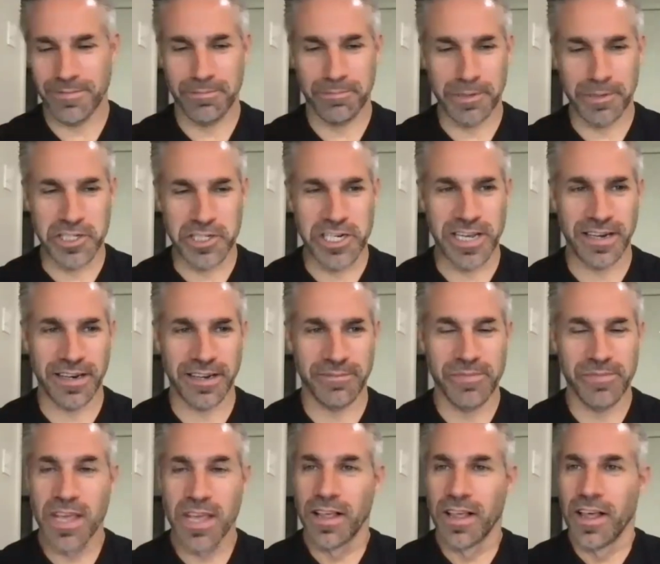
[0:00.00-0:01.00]
Appreciate
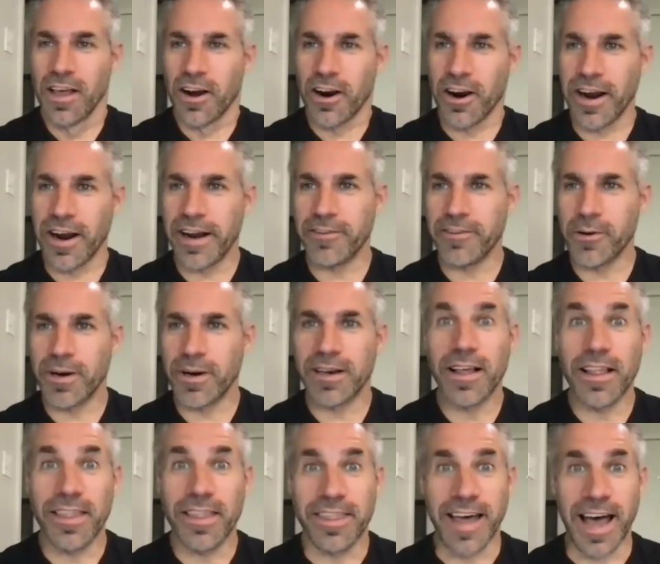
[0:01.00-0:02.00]
it. All right, everyone.
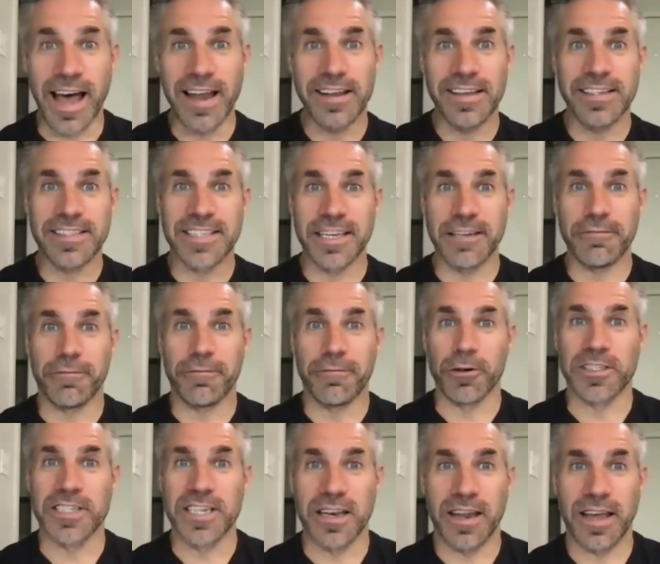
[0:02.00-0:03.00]
That is it for
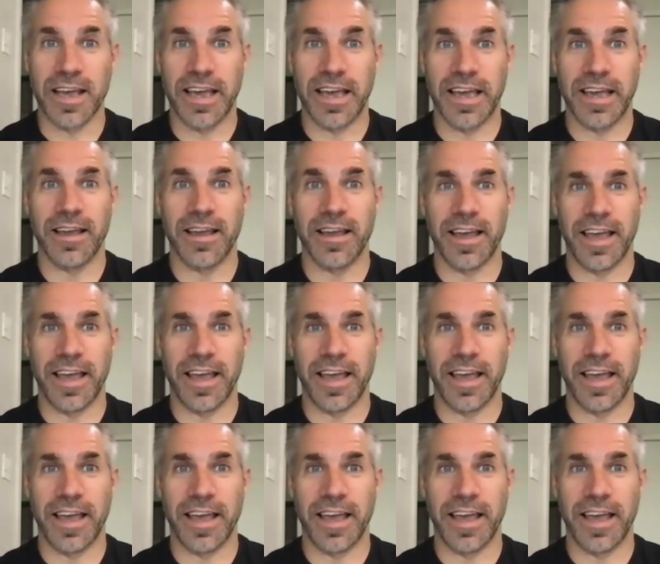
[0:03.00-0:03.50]
today.